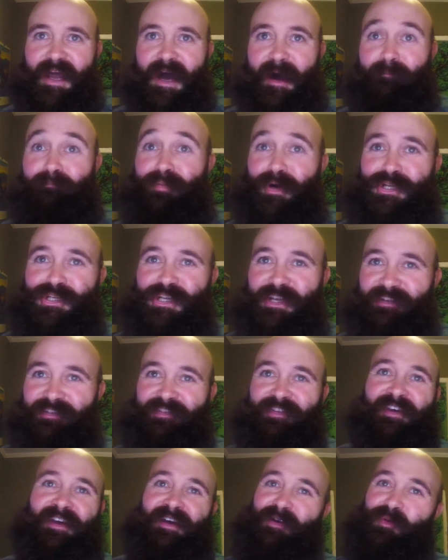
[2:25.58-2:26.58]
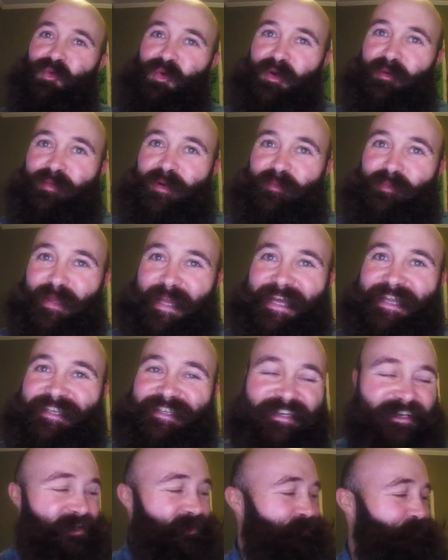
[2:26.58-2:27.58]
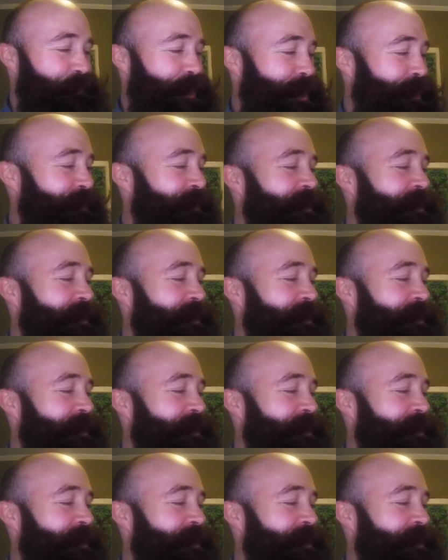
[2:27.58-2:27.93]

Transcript: bushes will be planted as well,